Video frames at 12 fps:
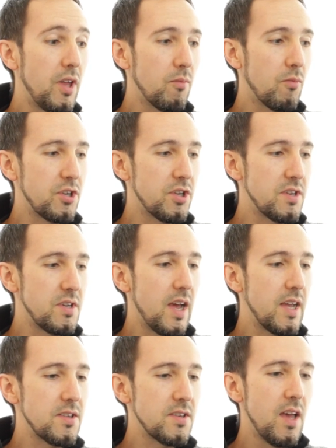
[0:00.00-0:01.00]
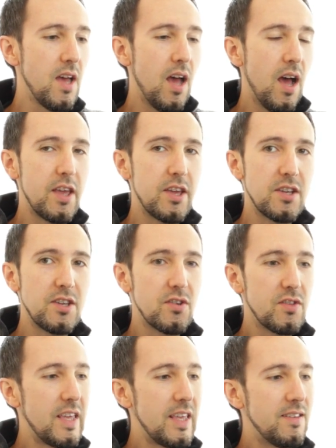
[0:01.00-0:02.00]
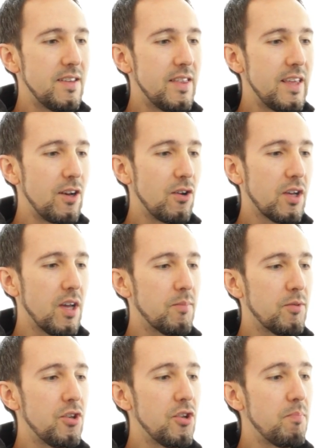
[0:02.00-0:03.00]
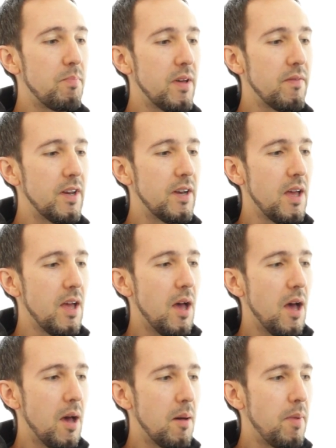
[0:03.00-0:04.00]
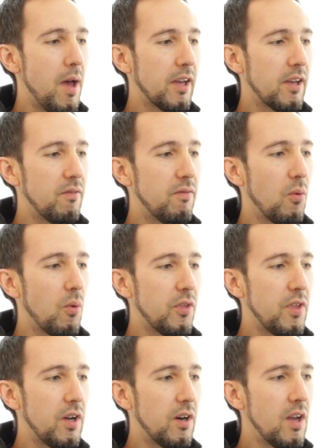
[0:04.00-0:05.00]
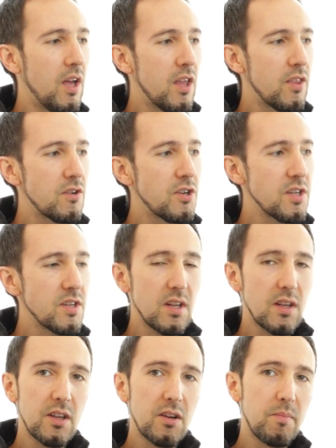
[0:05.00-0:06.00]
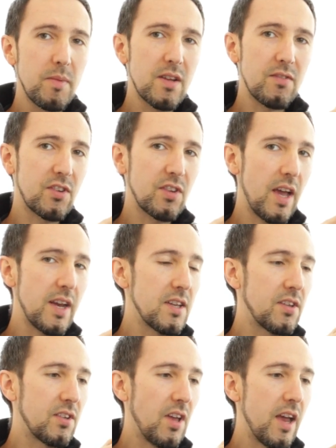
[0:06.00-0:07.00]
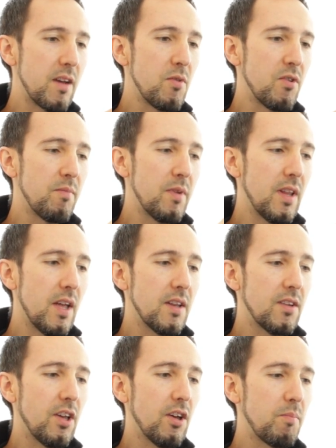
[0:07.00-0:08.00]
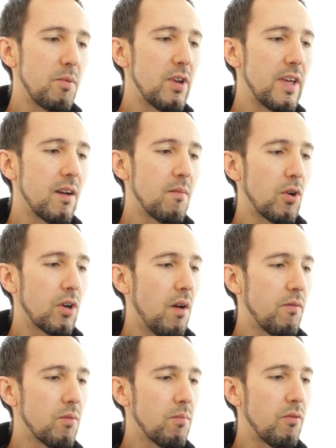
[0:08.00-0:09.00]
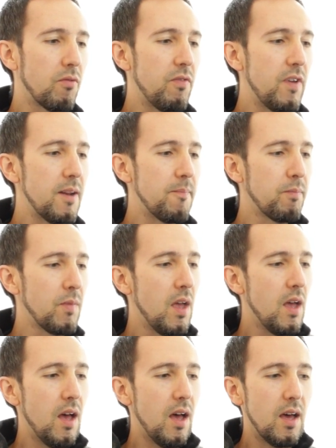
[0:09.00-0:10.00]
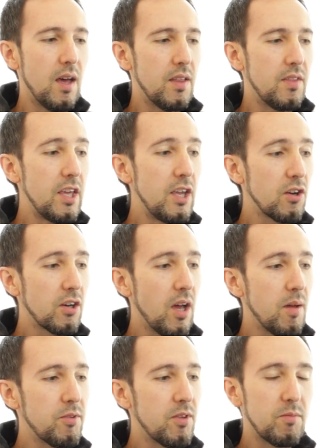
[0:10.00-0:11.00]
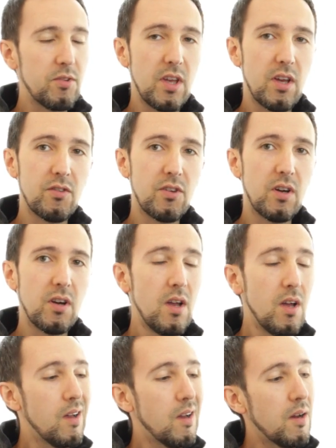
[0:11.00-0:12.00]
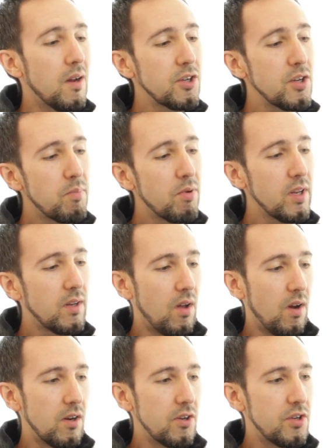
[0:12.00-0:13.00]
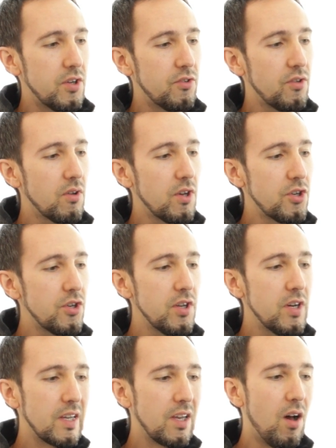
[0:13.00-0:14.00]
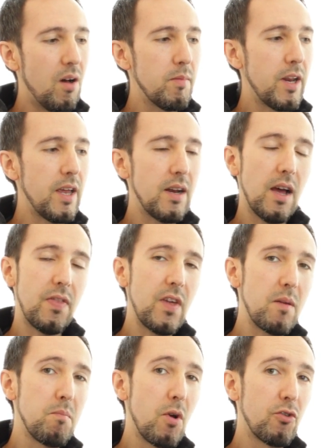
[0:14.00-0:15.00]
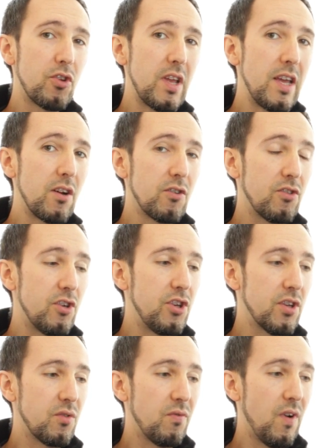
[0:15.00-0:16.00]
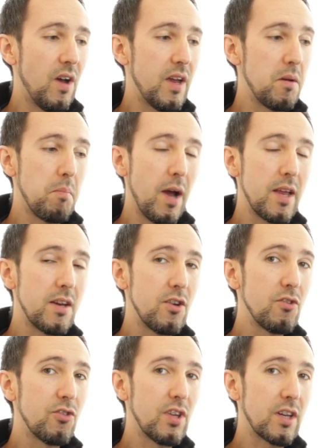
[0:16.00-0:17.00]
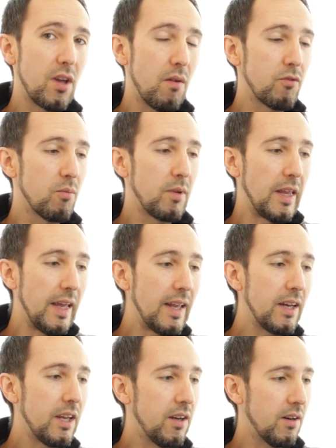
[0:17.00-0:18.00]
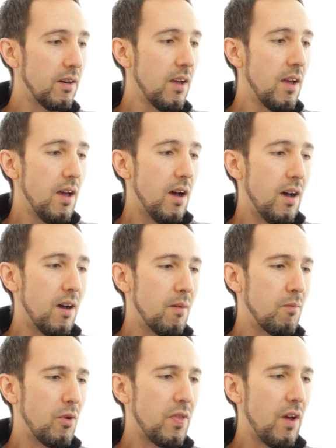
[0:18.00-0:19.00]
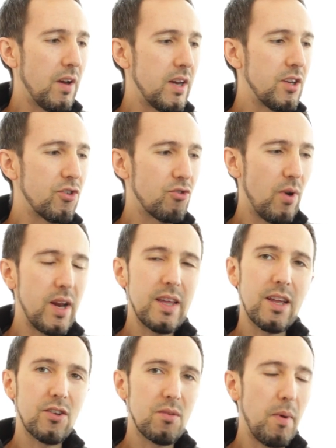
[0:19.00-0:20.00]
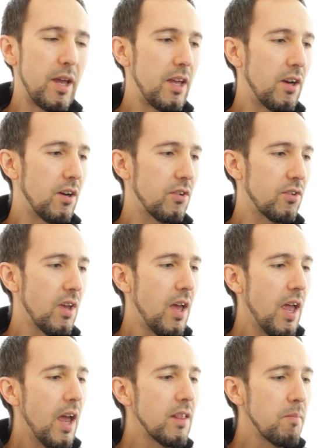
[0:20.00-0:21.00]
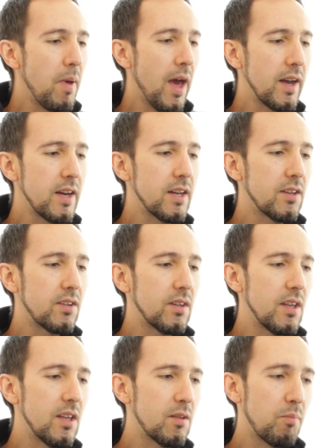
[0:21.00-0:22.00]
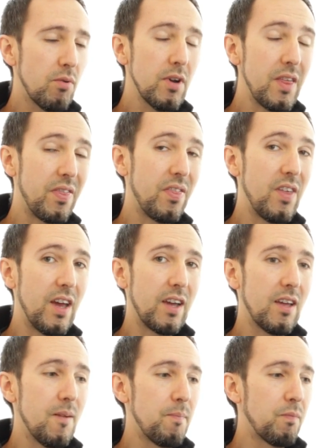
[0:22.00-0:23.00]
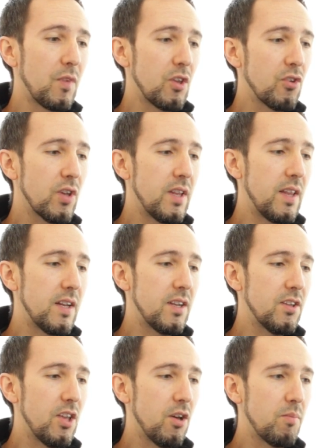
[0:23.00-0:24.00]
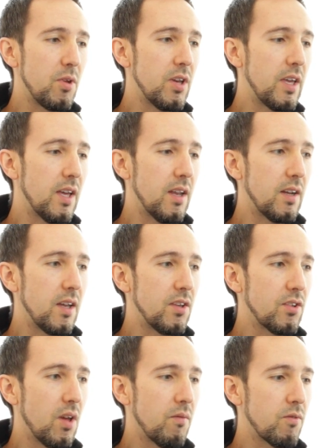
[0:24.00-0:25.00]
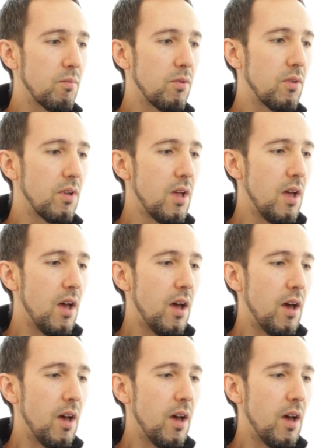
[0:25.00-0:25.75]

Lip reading: them, which is nice. You can see the ear cups do pivot back and forth here. There's just a little bit of side-to-side movement. That does help you to get a more comfortable fit. The ear cups themselves are actually pretty large, so it should accommodate, I think, most ears just fine. Mine do sit comfortably in here without any strain against my ears. And the padding is pretty thick. So again, that does help you to get a nice, comfortable